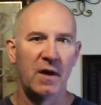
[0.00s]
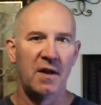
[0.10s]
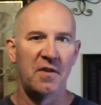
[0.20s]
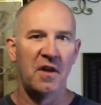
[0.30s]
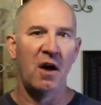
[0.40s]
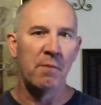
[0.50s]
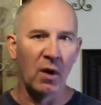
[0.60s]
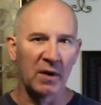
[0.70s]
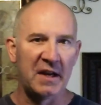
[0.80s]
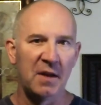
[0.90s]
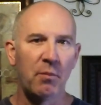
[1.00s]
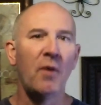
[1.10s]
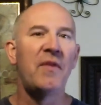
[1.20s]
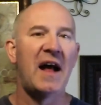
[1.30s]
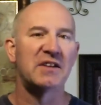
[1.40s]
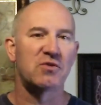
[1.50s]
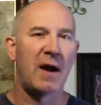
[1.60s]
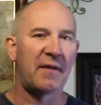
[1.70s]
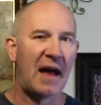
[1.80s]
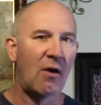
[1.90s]
and ability to put that
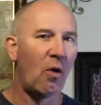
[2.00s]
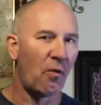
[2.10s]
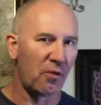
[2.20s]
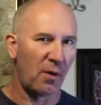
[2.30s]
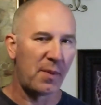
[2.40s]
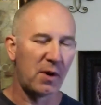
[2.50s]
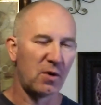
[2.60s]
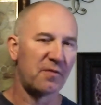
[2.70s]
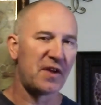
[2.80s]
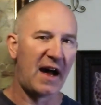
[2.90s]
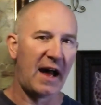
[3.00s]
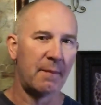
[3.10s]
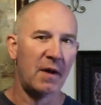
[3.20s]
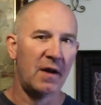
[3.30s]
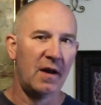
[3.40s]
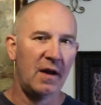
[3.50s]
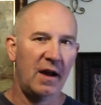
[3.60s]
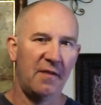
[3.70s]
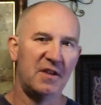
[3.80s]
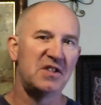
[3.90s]
strength out over a period of time.
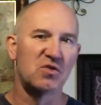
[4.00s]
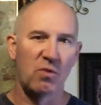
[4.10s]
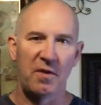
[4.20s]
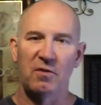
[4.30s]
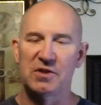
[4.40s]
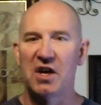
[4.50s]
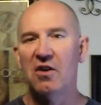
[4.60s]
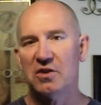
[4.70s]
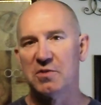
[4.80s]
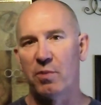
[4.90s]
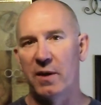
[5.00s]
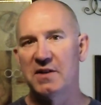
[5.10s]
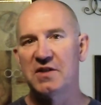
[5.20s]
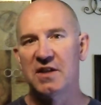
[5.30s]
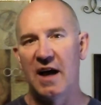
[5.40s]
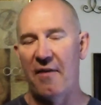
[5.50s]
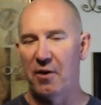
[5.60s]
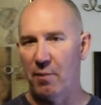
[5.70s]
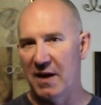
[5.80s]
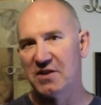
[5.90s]
And this is where those hill sprints on
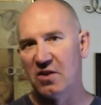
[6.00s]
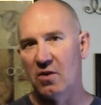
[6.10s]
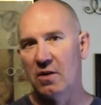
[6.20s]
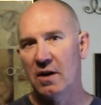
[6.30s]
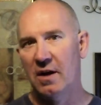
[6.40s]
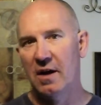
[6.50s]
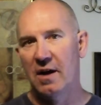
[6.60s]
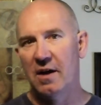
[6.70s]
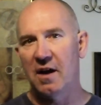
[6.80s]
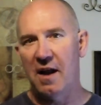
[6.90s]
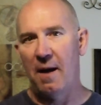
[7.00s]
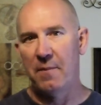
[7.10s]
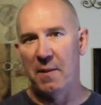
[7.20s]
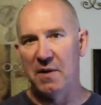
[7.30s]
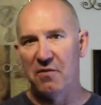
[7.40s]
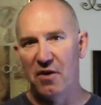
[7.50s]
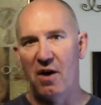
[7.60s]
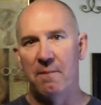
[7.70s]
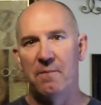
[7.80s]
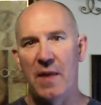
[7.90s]
their bicycle can help them
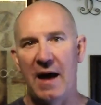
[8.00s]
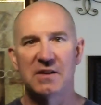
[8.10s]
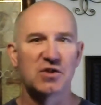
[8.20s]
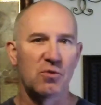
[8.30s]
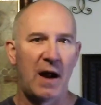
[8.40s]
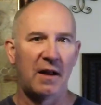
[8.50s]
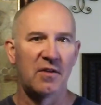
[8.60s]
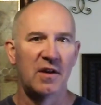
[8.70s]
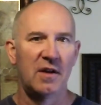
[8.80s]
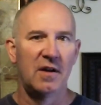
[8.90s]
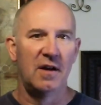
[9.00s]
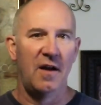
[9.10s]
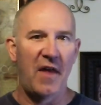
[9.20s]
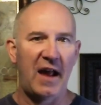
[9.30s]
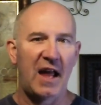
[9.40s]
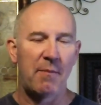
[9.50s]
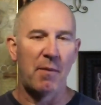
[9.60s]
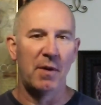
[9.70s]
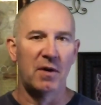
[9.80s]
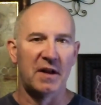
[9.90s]
develop that strength and that
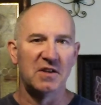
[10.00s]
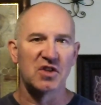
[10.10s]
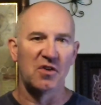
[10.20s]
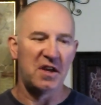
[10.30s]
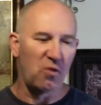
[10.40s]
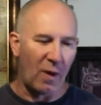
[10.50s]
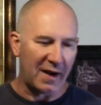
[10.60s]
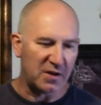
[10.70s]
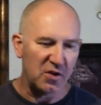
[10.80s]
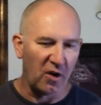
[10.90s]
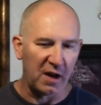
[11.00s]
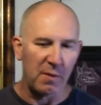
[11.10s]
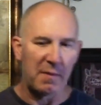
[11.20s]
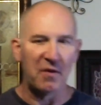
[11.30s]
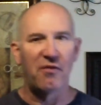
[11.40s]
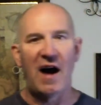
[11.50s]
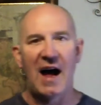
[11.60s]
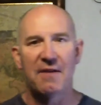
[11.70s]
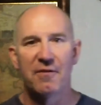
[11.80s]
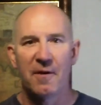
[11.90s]
capability. So you'd want to do like maybe
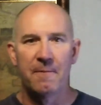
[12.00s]
5